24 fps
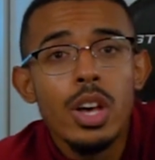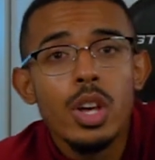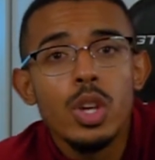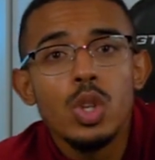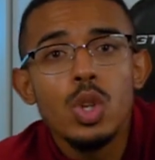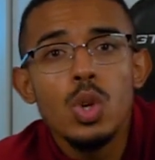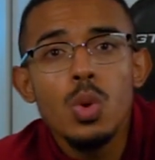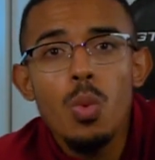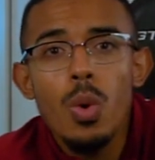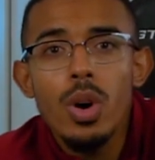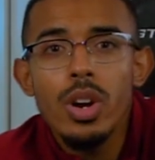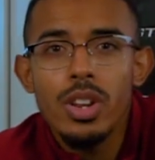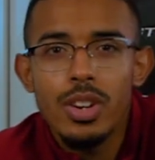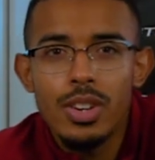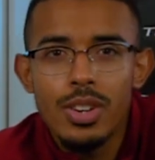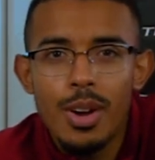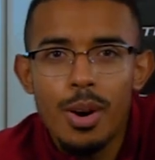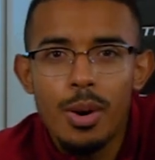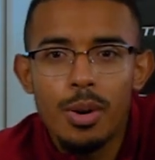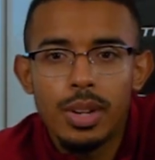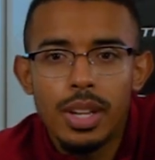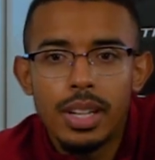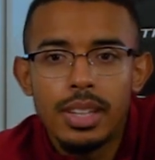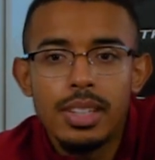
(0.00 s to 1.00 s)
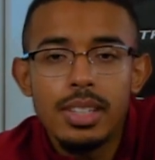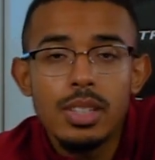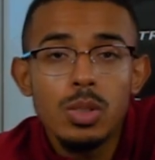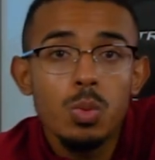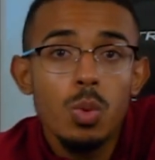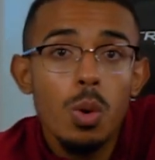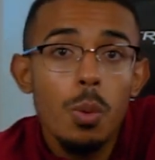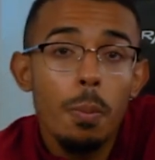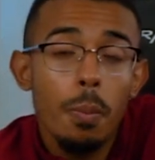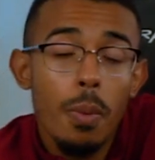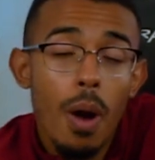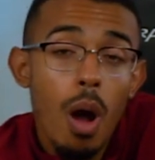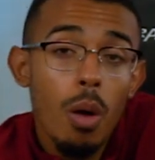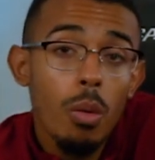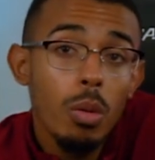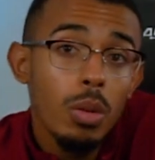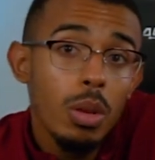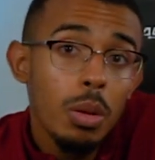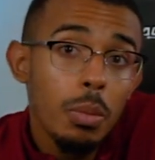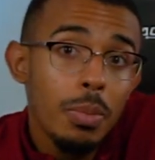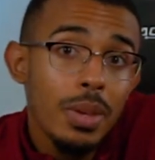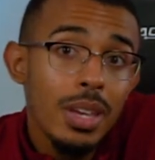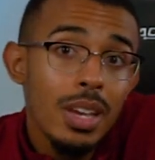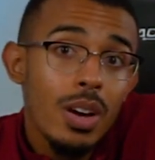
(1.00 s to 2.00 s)
You want to know that this will
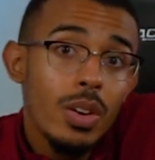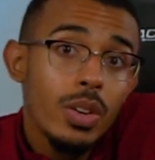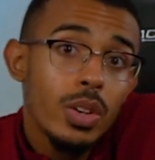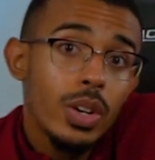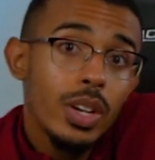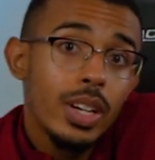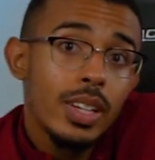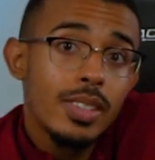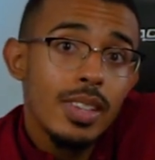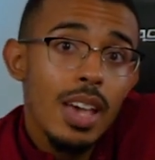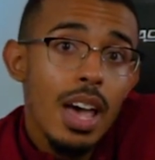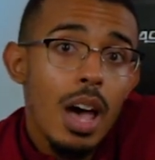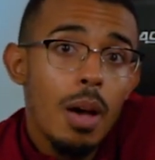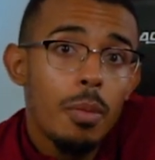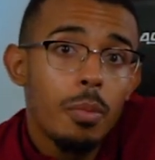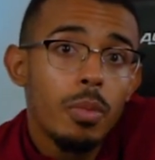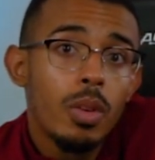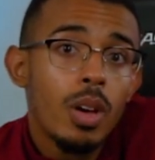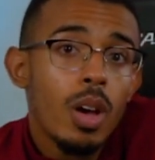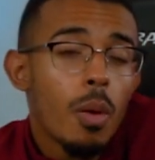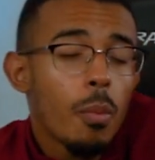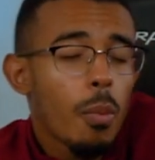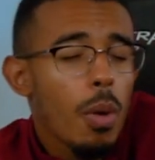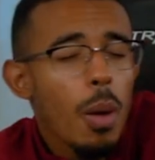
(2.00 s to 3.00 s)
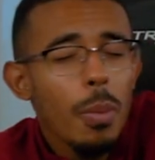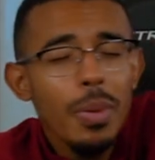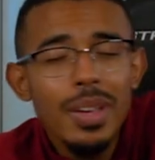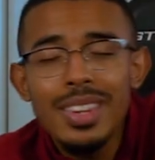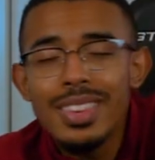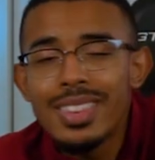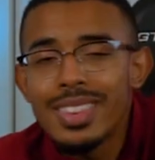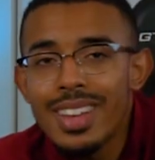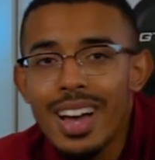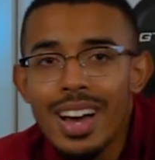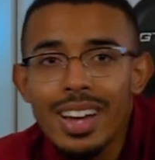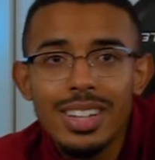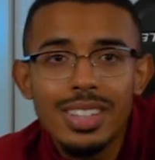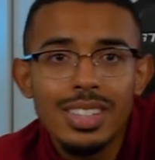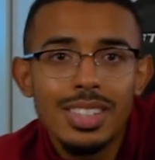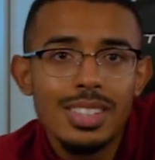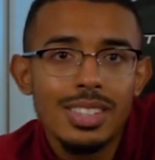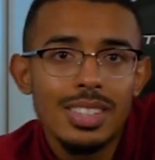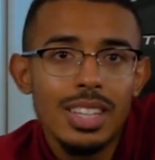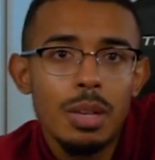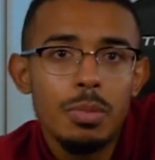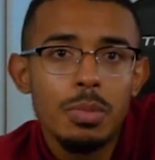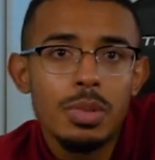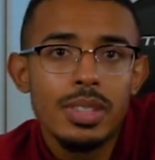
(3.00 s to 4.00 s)
probably be on your exam. Probably not in the
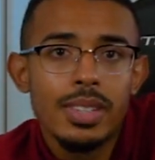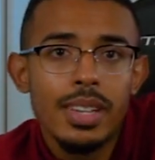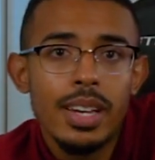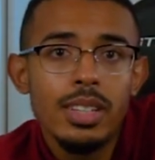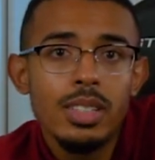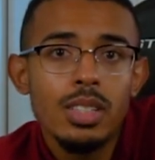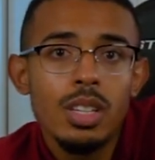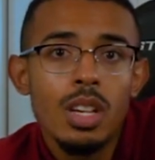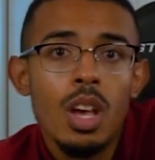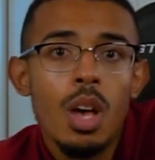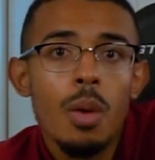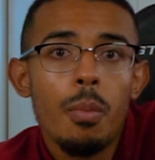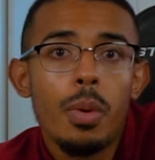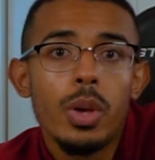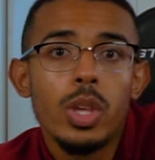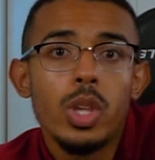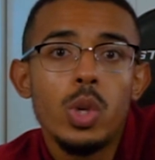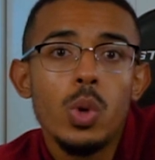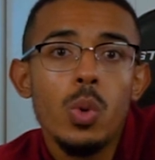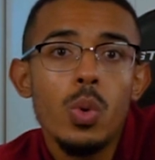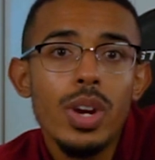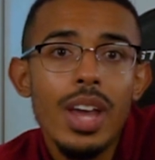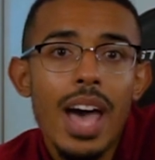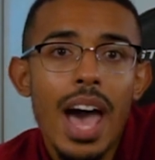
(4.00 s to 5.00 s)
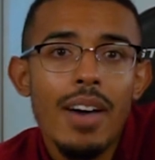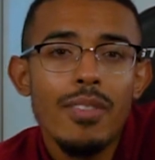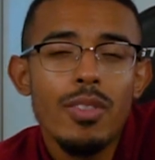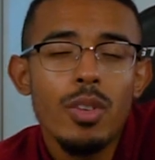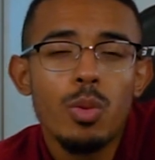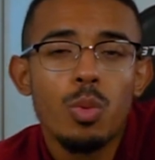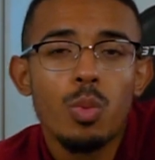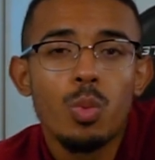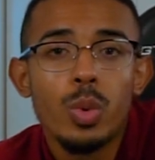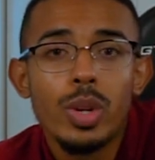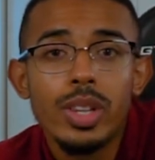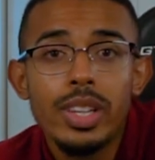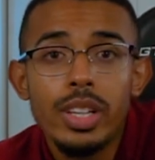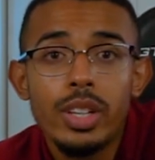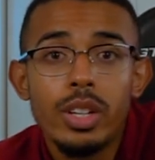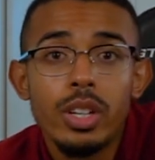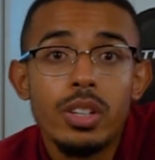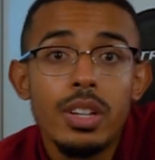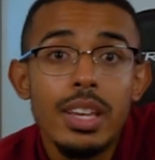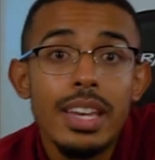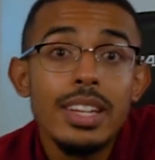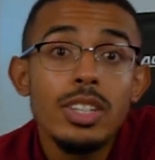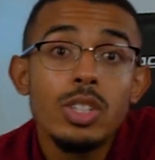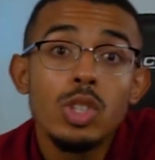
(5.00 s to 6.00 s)
same sense, but you want to have a really
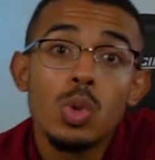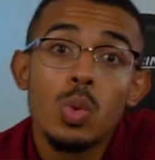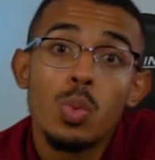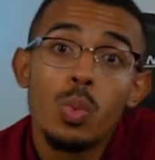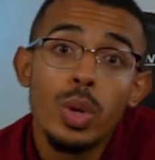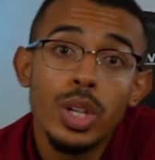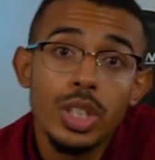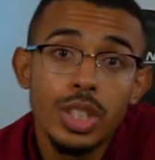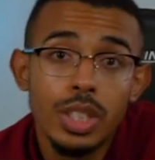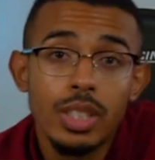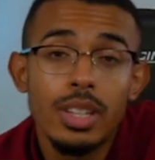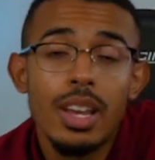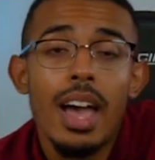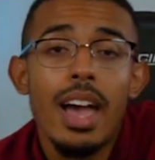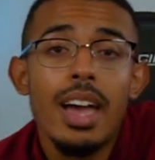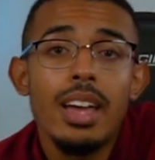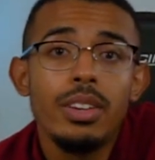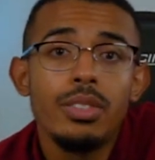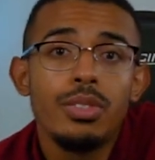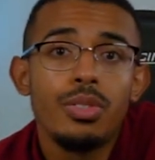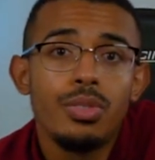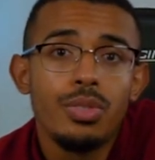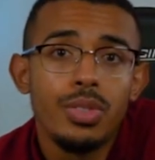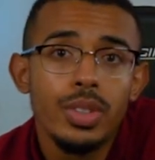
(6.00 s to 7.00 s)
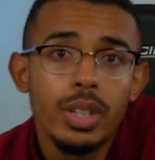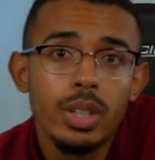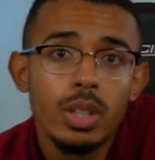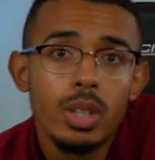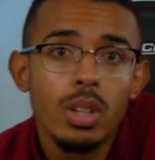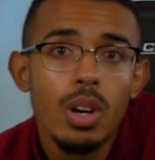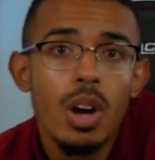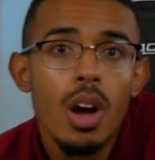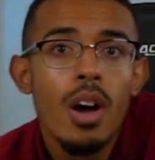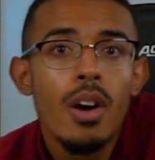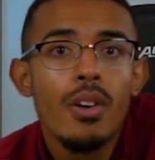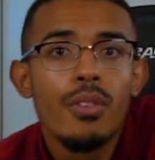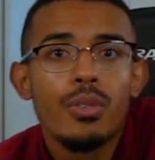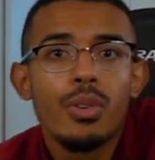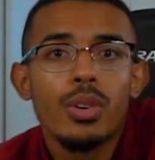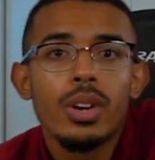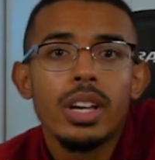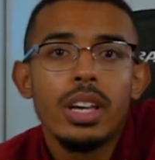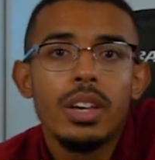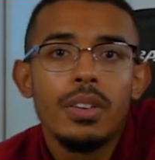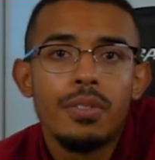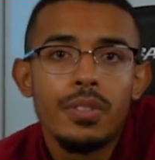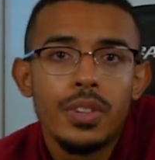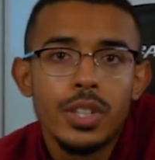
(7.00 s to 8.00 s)
good intuition and feel for
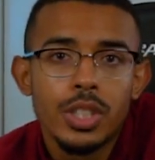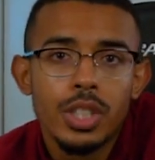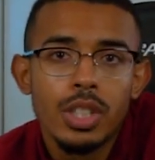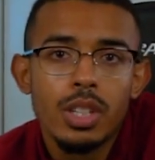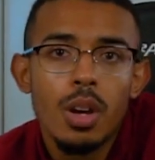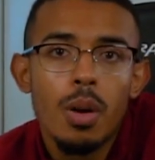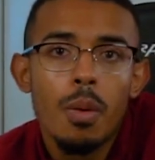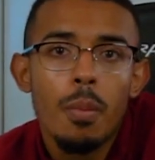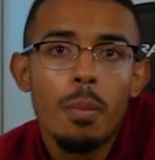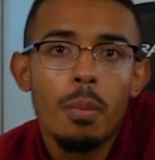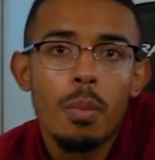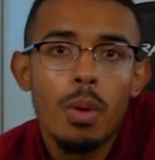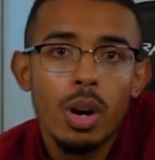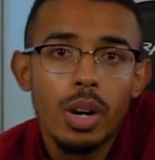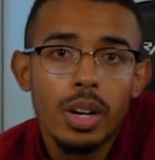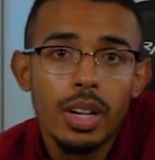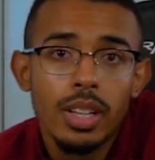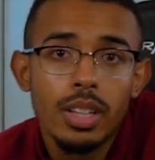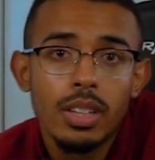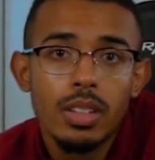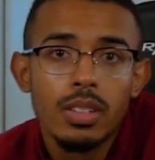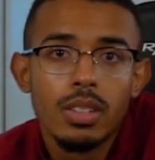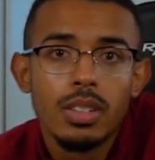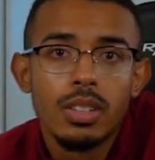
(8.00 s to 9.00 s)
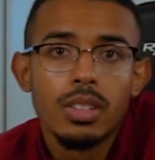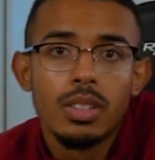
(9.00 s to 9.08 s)
efficient market.